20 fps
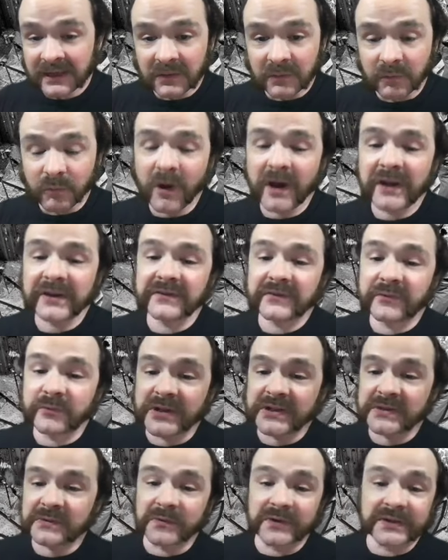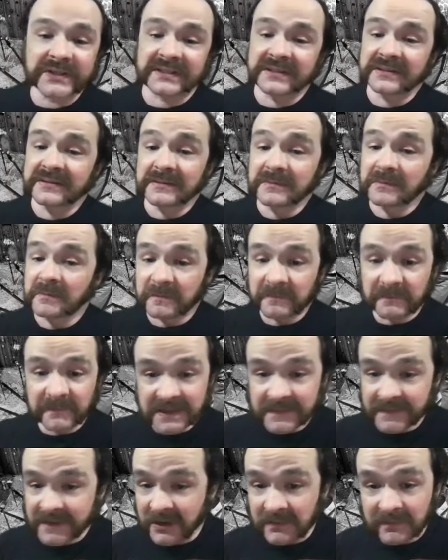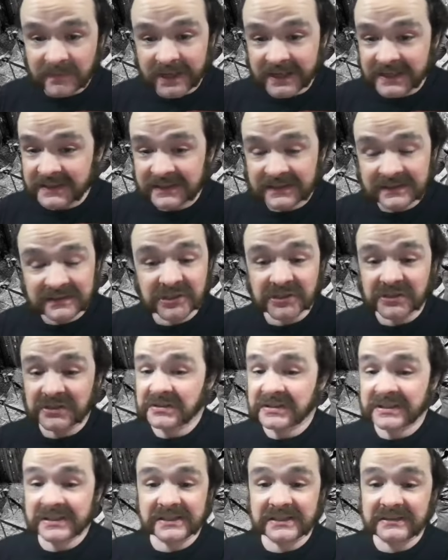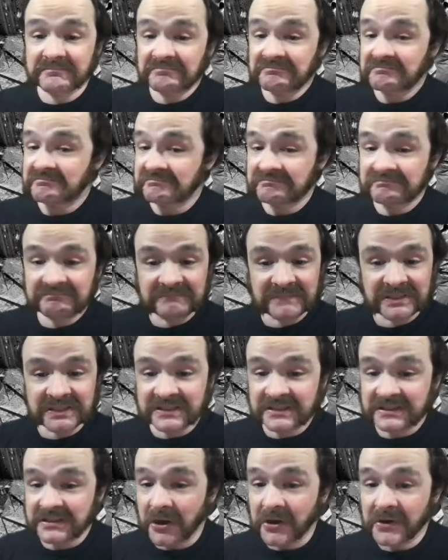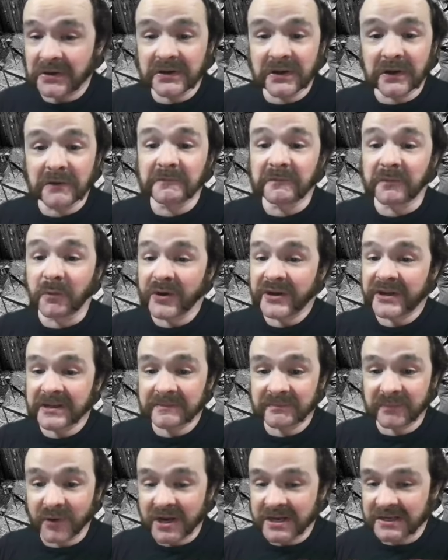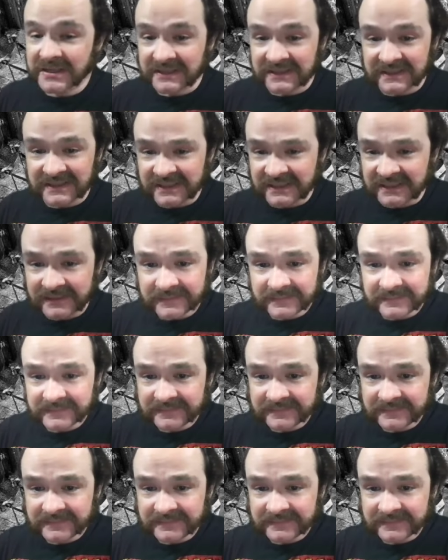One of which was female mice just started avoiding pregnancy.